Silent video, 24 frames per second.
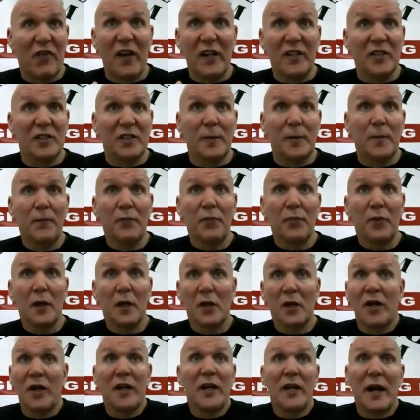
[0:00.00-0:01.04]
defence,
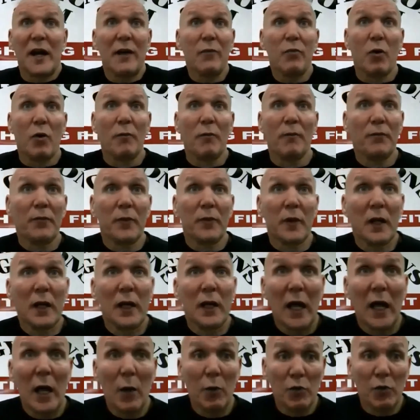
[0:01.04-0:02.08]
because he didn't have one.
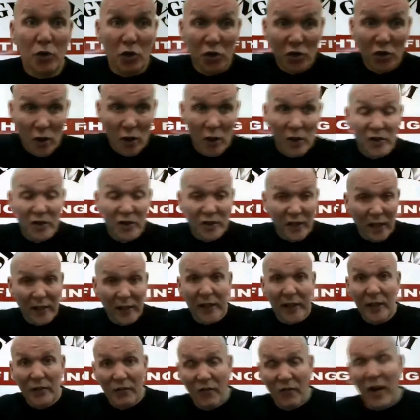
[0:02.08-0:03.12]
He was just
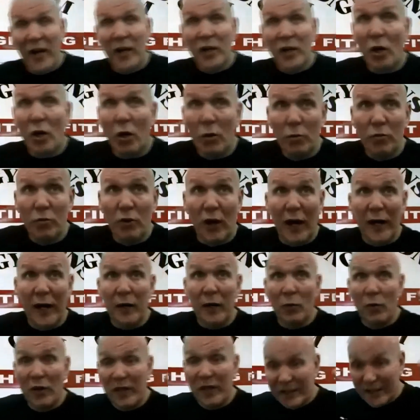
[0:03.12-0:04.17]
standing very
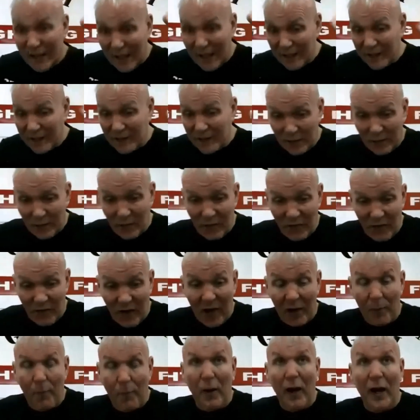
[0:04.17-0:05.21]
upright with his hands
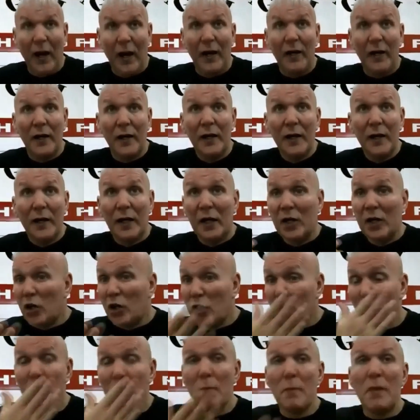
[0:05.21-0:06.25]
far apart, and
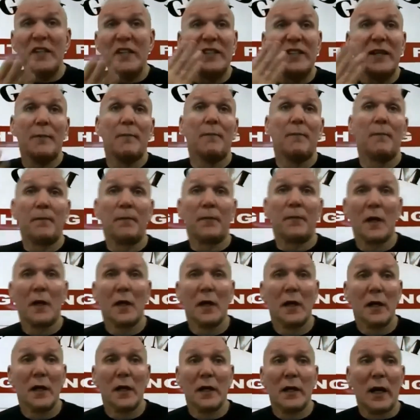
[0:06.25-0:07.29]
you couldn't miss him.
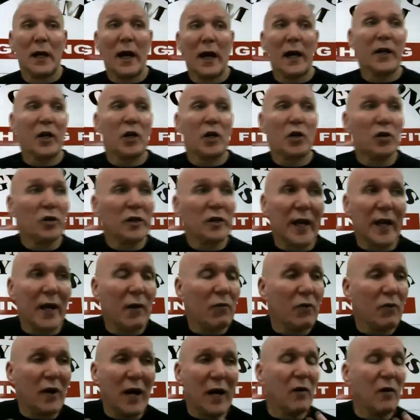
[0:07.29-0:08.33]
And he couldn't
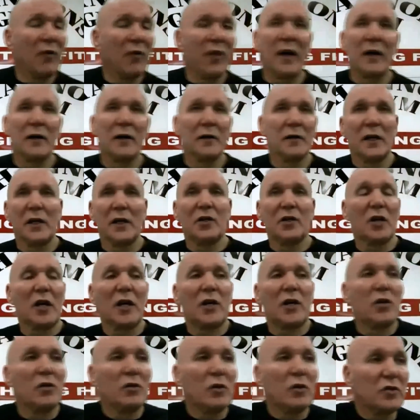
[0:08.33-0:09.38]
get round that.
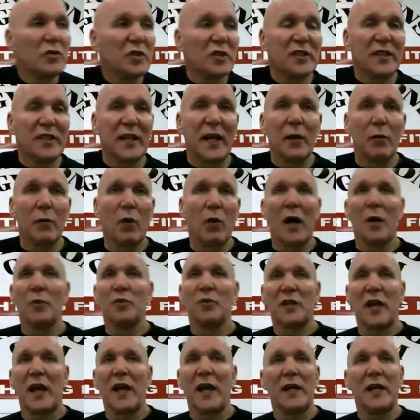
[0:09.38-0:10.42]
He couldn't understand why he
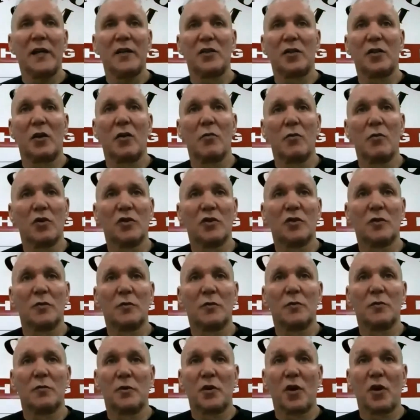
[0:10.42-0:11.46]
was getting hit so much.
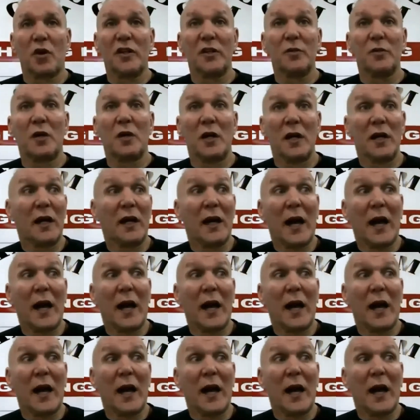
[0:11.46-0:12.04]
God,